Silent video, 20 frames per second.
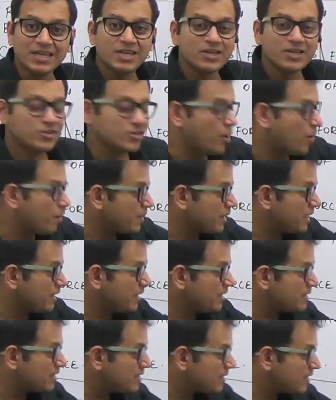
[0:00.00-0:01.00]
Tropical
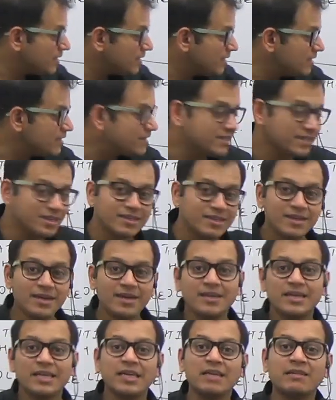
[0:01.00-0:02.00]
easterlies
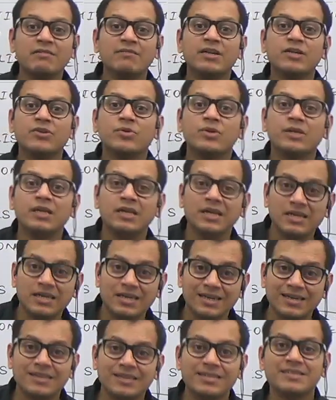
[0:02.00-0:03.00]
generate equatorial
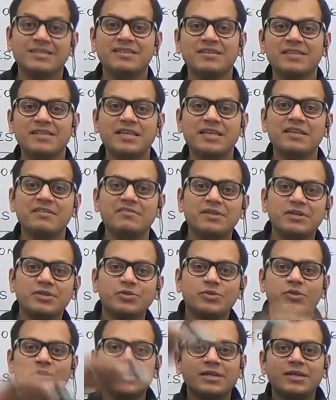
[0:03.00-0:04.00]
currents, and the
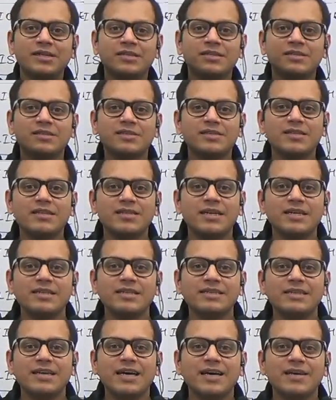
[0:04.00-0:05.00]
equatorial currents say the
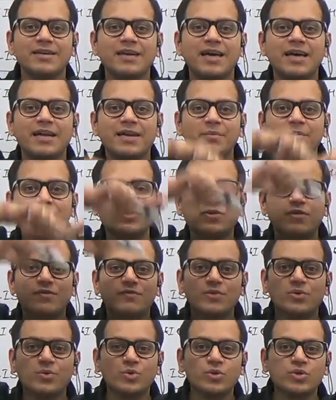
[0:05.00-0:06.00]
entire dynamics
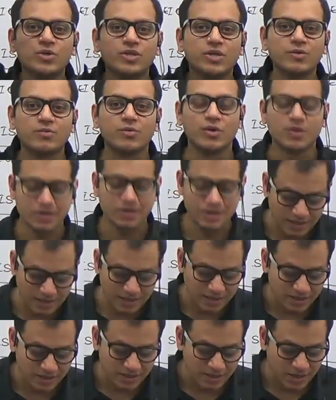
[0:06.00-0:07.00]
of the ocean water
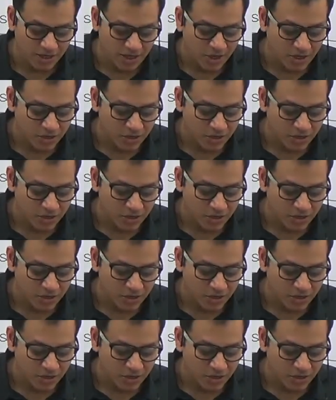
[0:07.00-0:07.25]
starts.